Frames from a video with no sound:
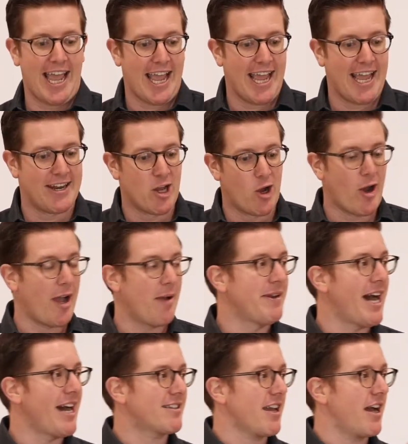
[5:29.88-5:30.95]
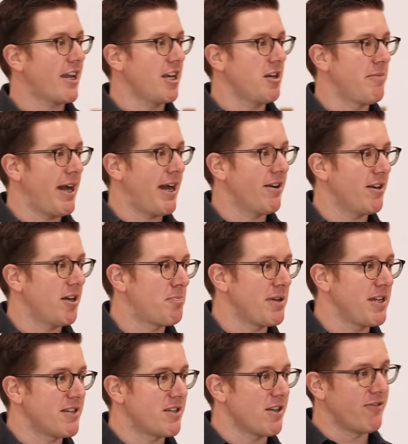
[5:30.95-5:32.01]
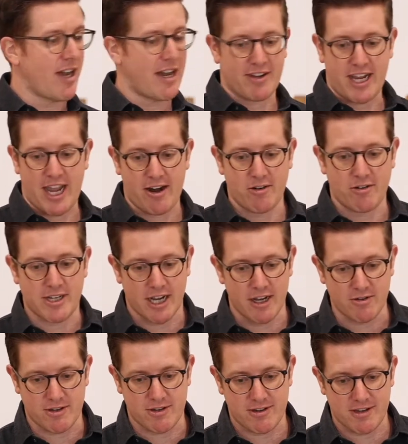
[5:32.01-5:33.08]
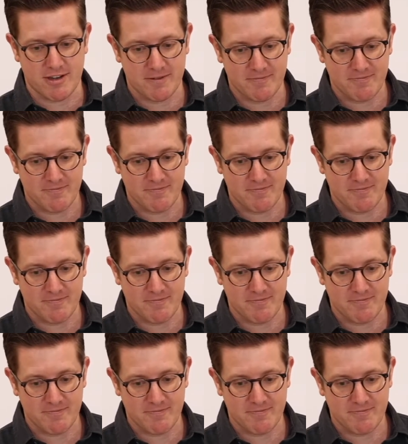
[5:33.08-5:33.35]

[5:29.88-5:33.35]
And no, I'm not talking about a piece of avocado toast.